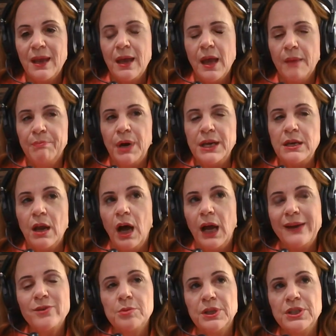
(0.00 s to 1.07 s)
but not
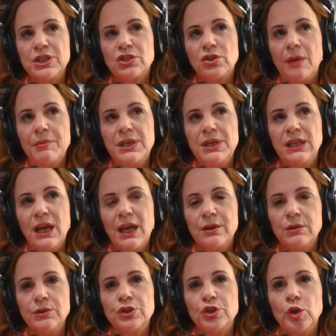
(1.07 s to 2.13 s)
everyone's coming
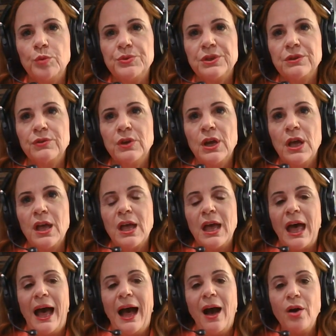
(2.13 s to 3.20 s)
together in terms of
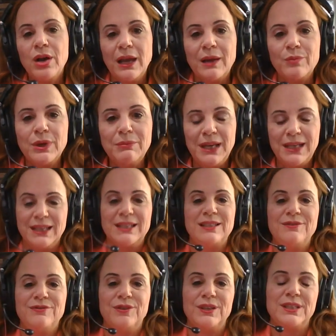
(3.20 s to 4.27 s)
how can we make a
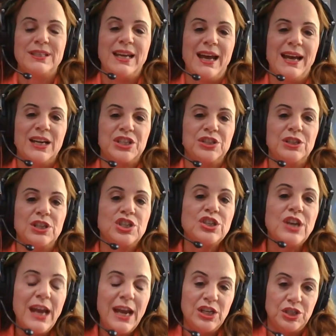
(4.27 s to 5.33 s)
difference to actually
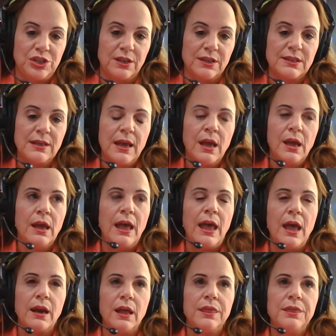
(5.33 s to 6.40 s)
change this.
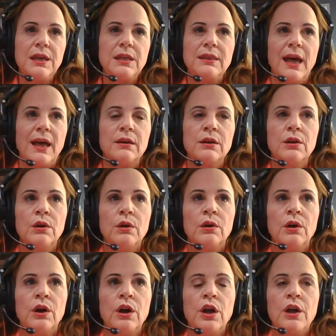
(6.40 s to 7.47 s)
And I think that
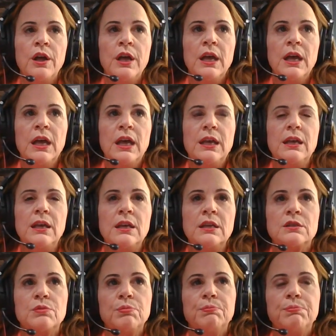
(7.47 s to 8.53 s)

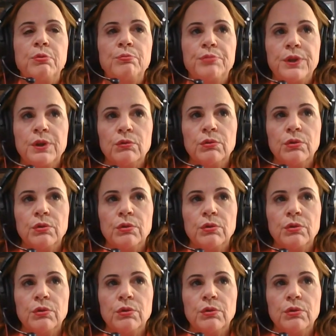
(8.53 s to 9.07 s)
is the